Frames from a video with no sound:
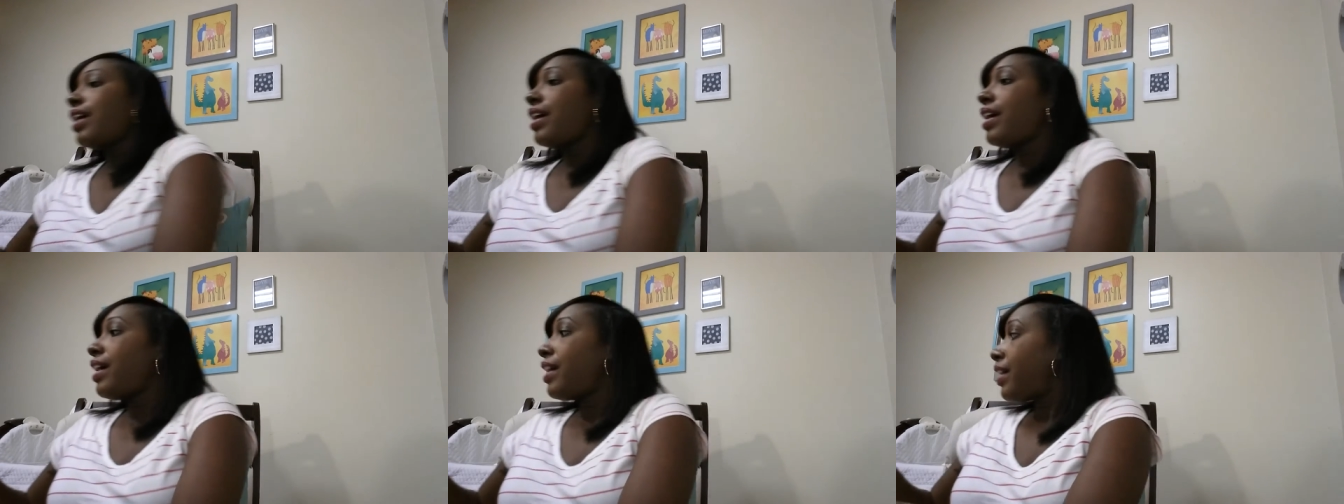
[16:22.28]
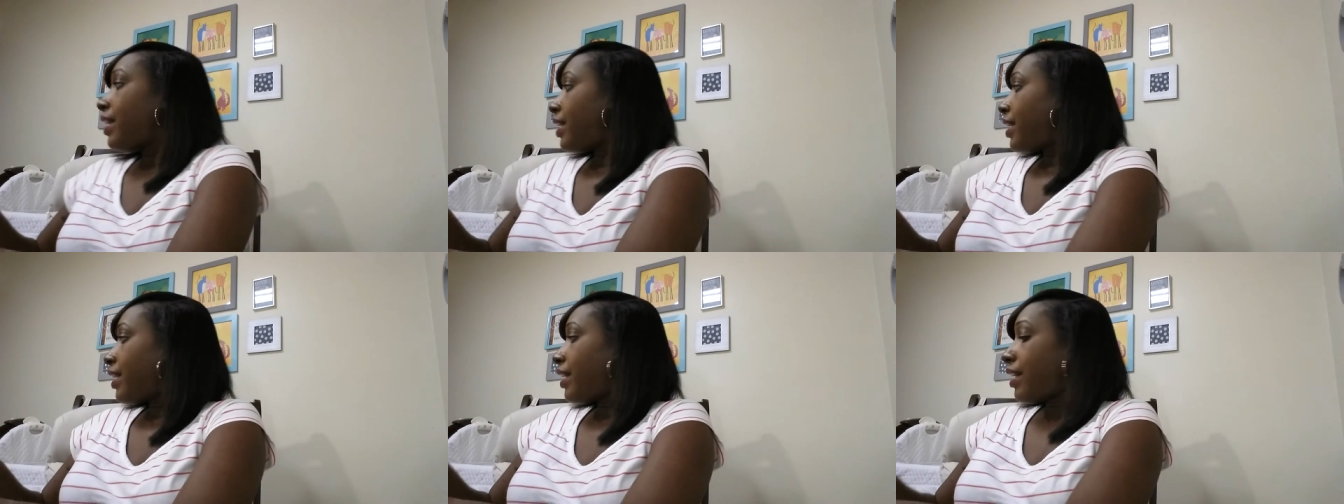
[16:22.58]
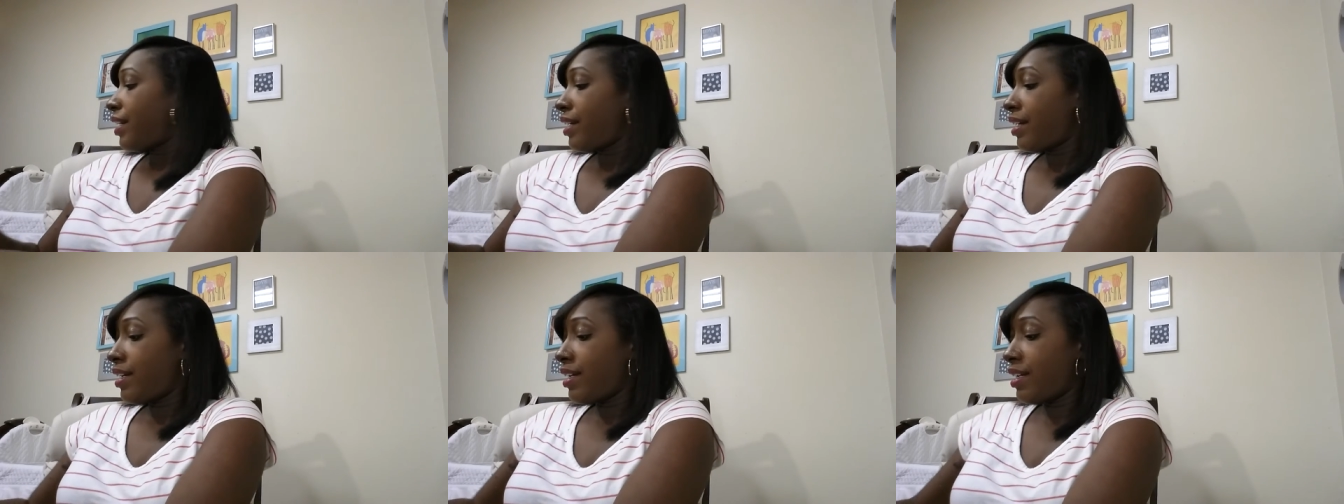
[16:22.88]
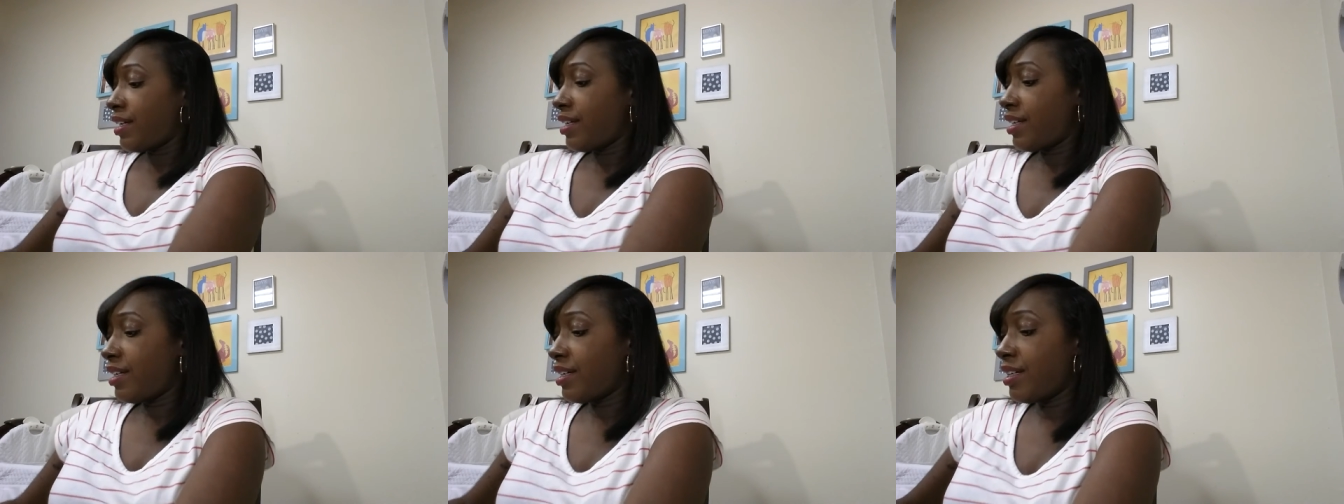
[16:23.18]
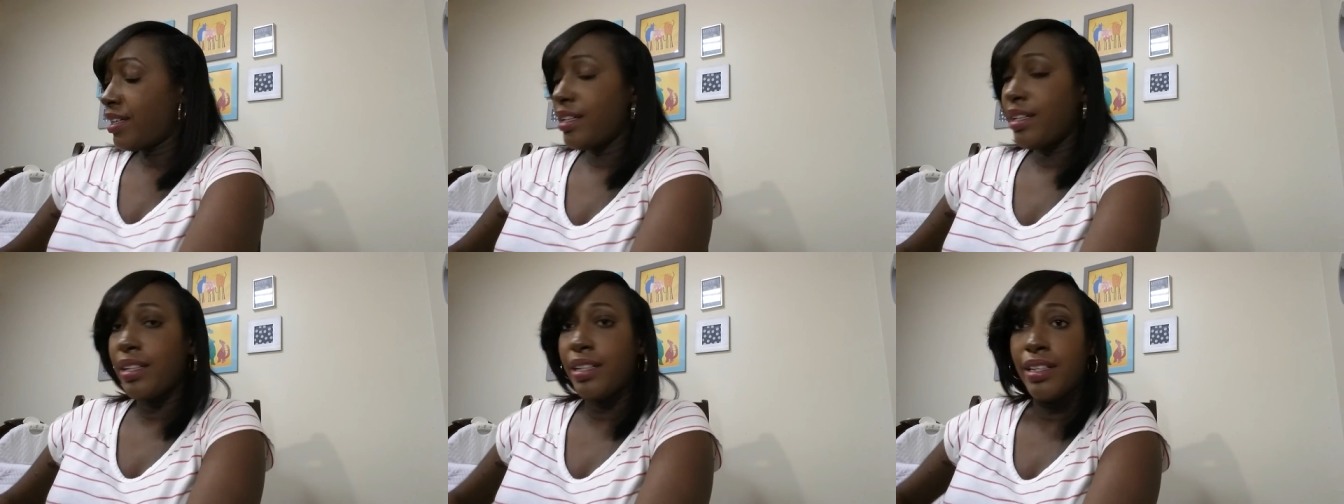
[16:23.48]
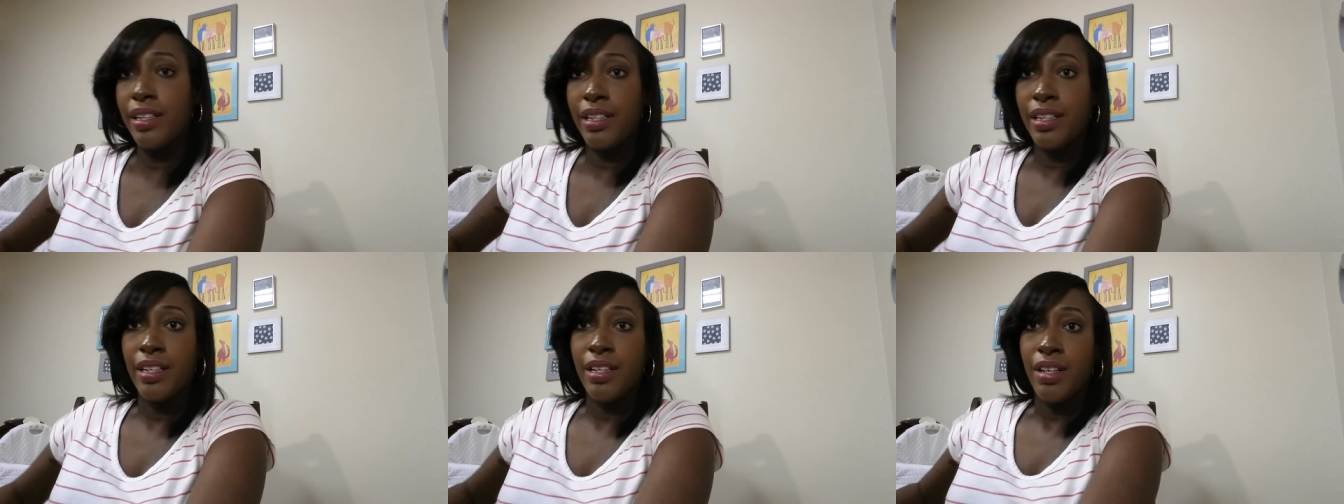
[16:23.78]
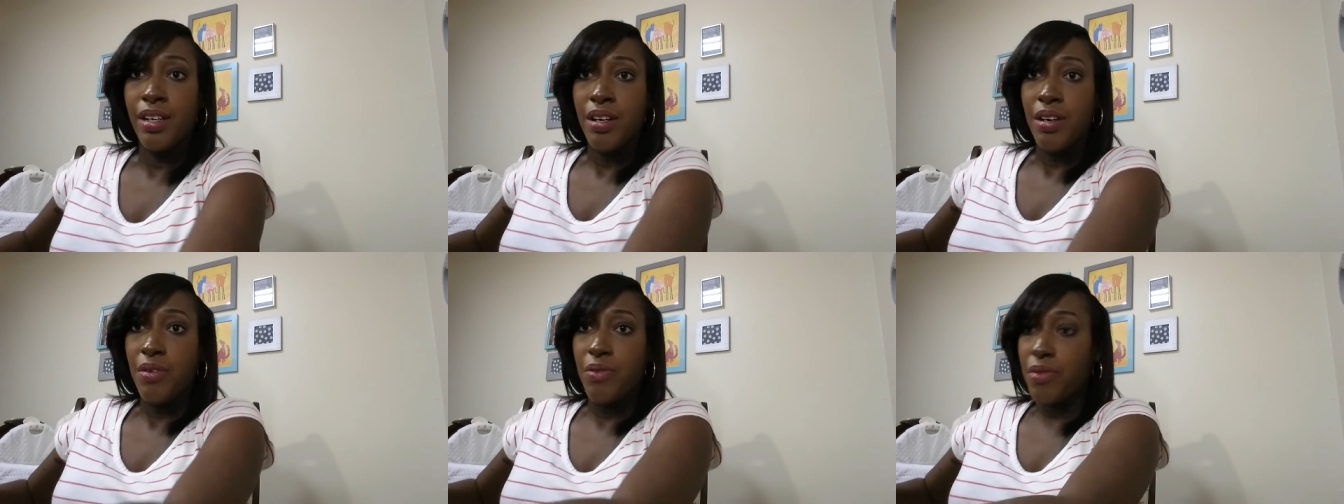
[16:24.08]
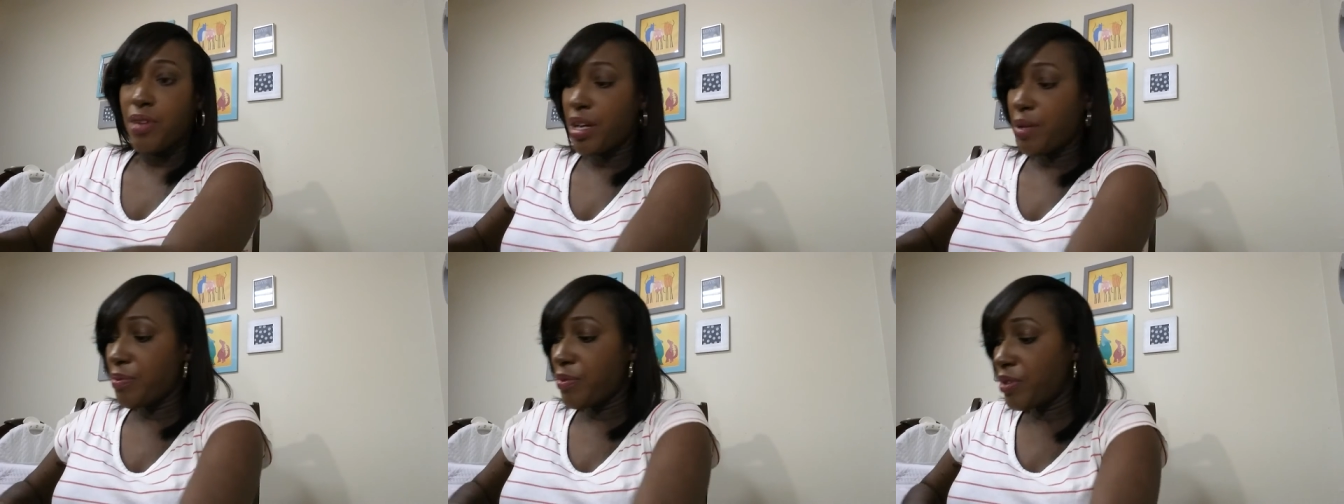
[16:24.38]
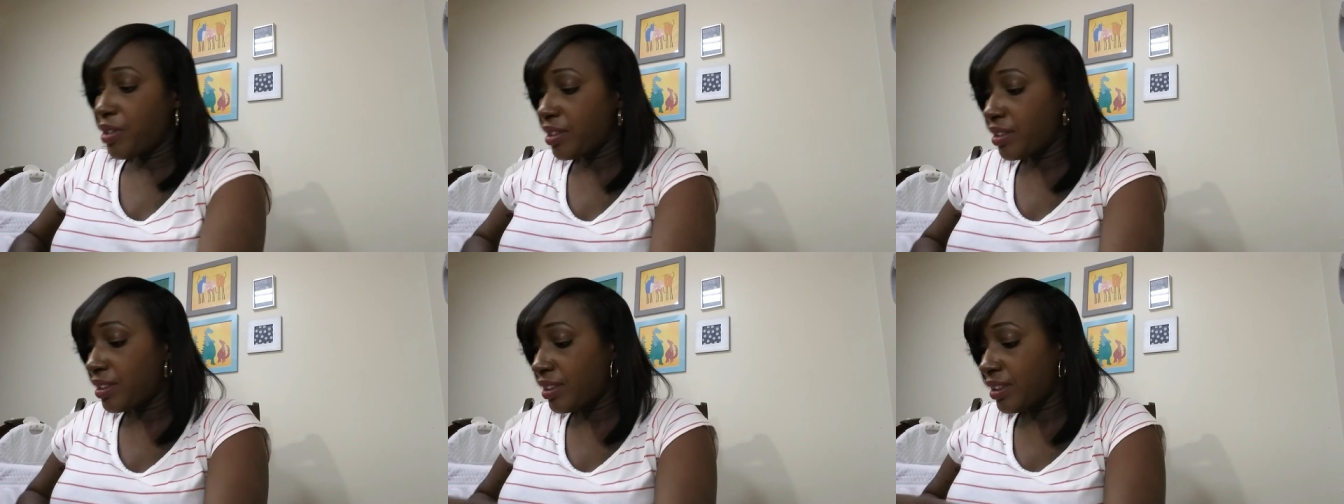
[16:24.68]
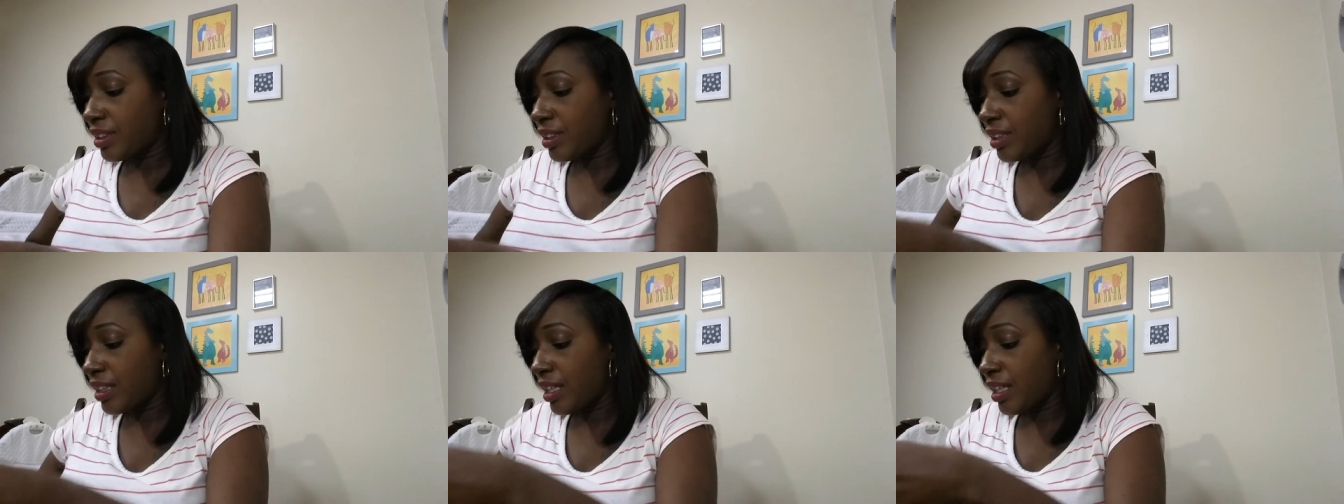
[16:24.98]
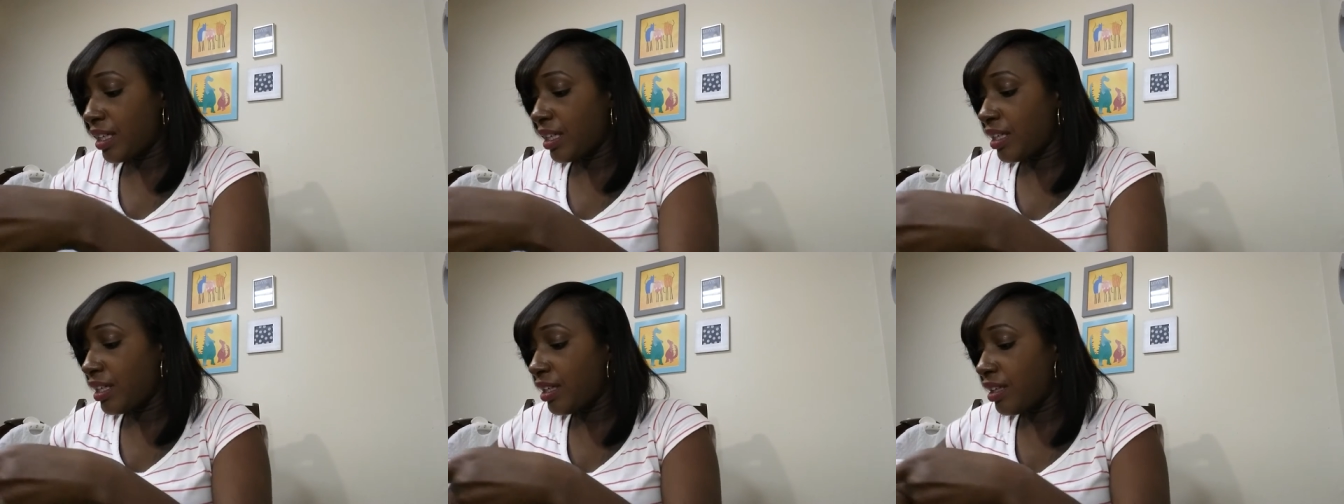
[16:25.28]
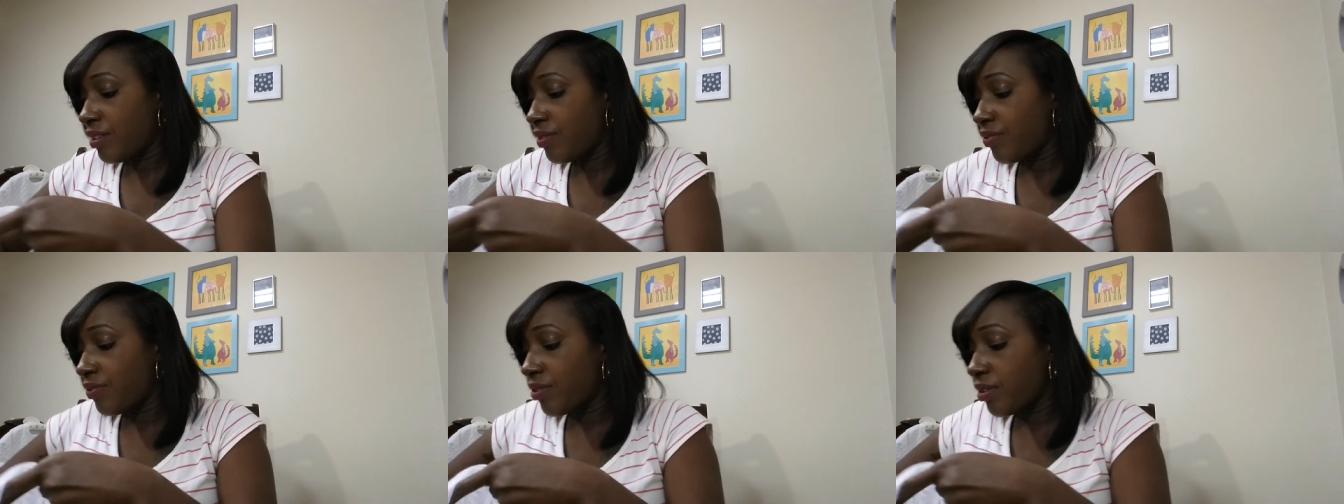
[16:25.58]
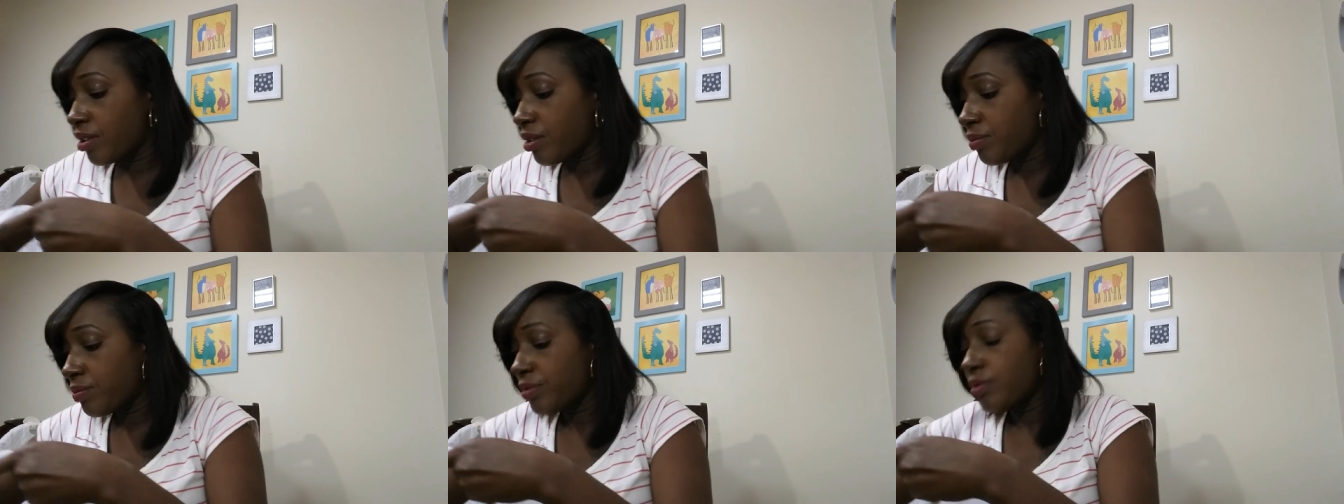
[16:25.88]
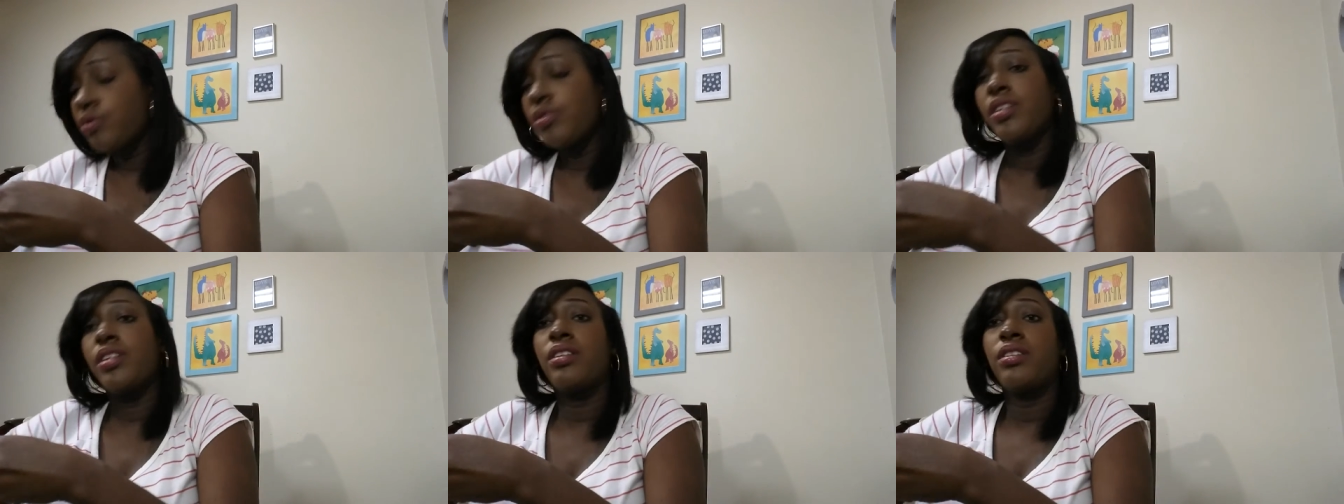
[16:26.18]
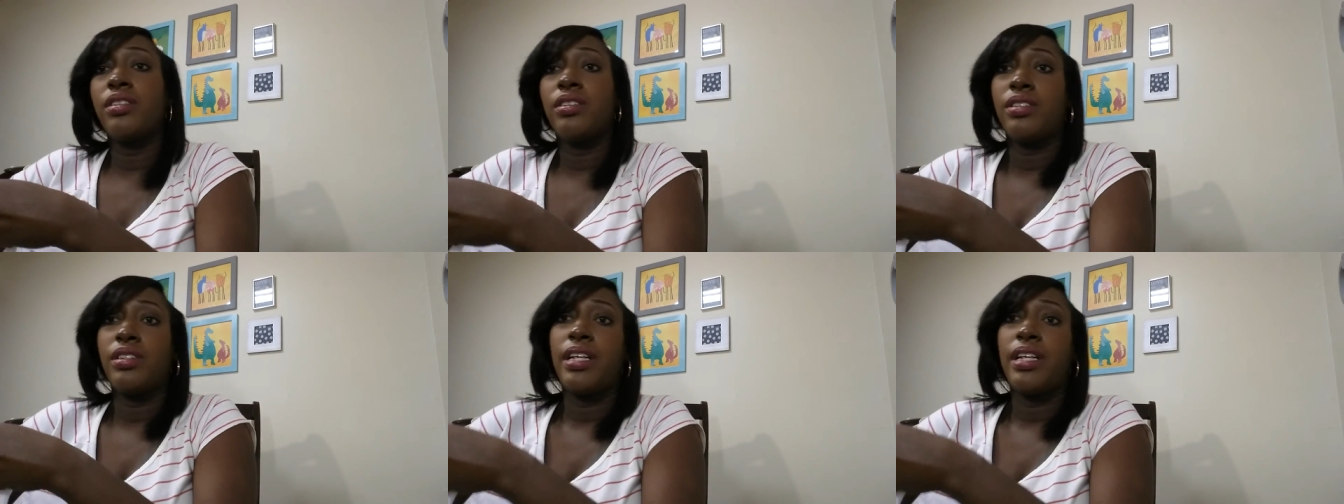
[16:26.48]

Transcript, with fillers: And one more thing from, well,